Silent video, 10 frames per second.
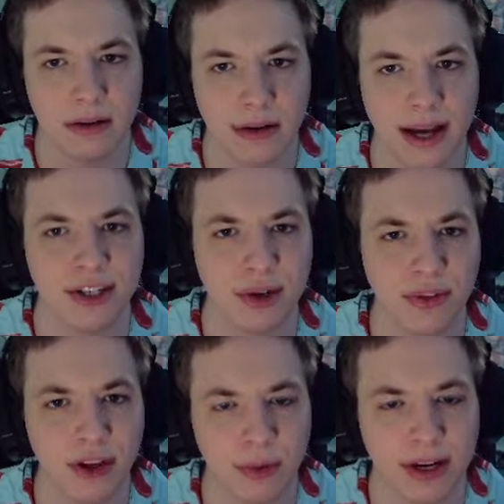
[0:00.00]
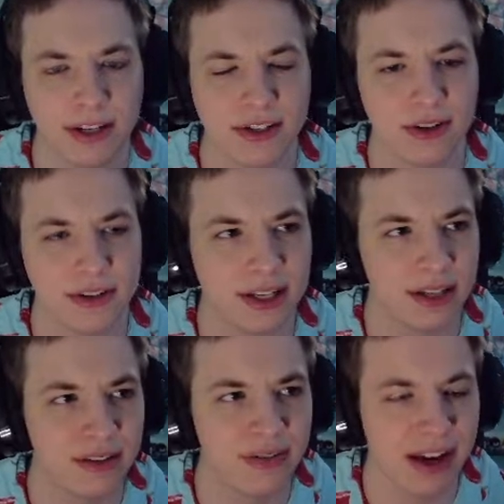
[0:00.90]
I do think we're going to start
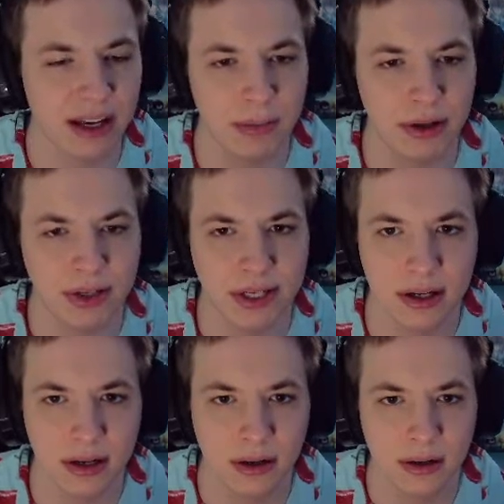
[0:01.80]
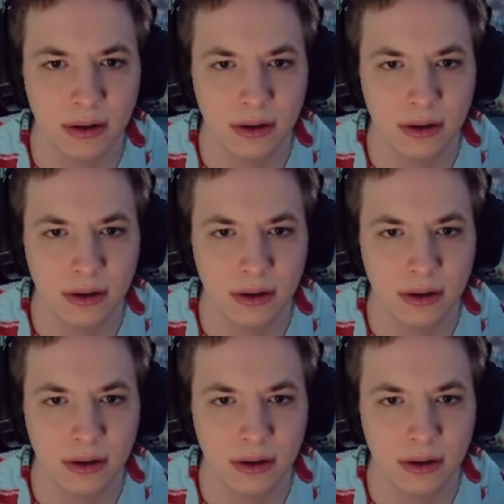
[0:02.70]
solidifying a build here